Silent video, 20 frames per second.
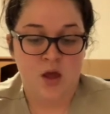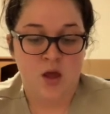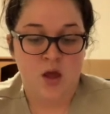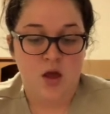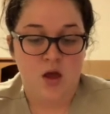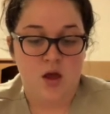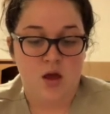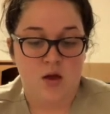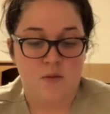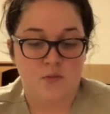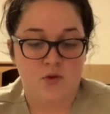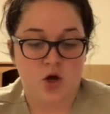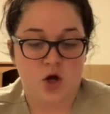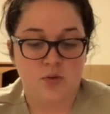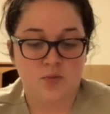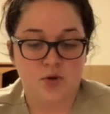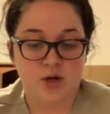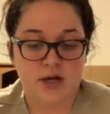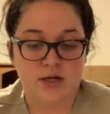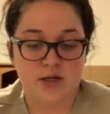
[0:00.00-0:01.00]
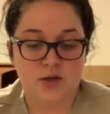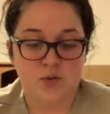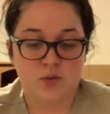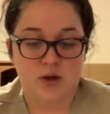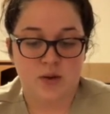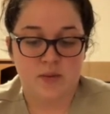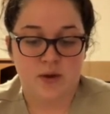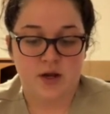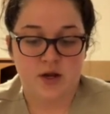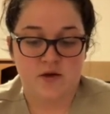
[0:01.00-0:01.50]
Non-pregnant
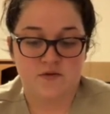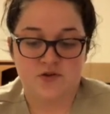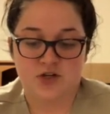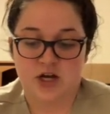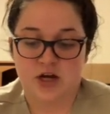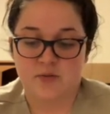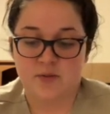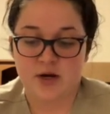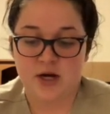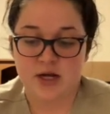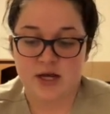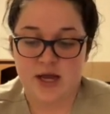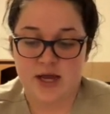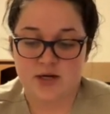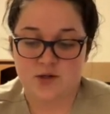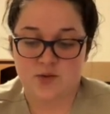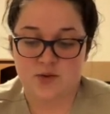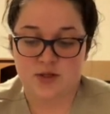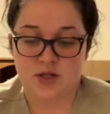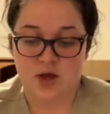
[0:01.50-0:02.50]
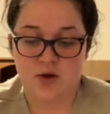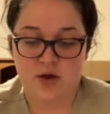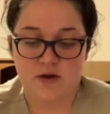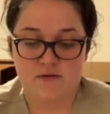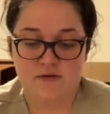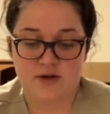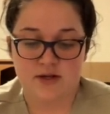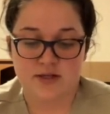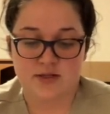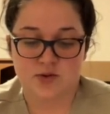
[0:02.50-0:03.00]
women of childbearing age with no
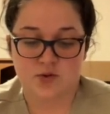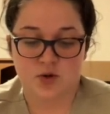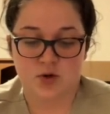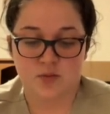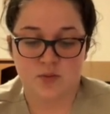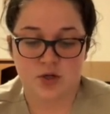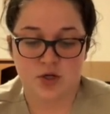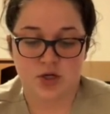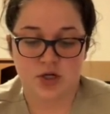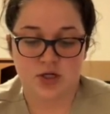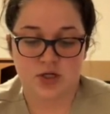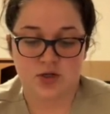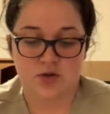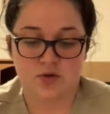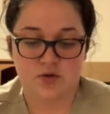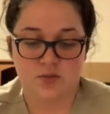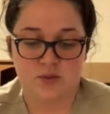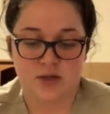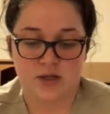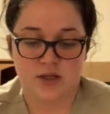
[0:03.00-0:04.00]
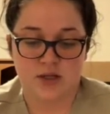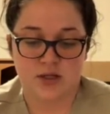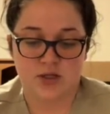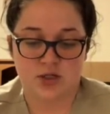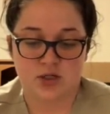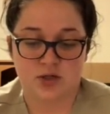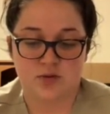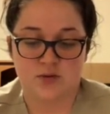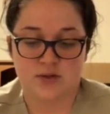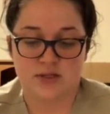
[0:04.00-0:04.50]
evidence or immunity to rubella
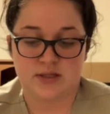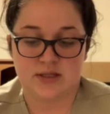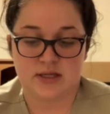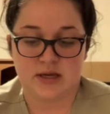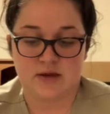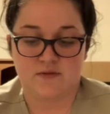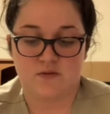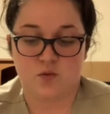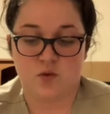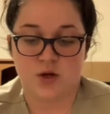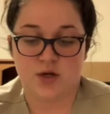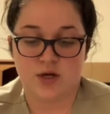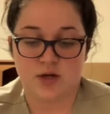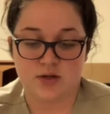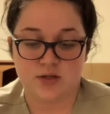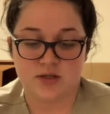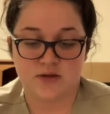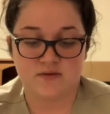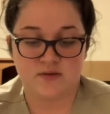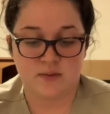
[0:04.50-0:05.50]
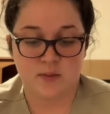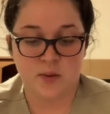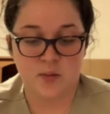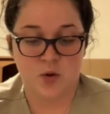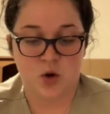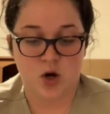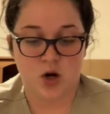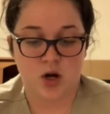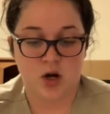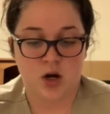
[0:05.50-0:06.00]
should receive 1 dose of
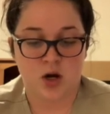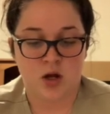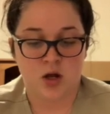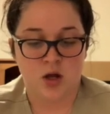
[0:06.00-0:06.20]
MMR.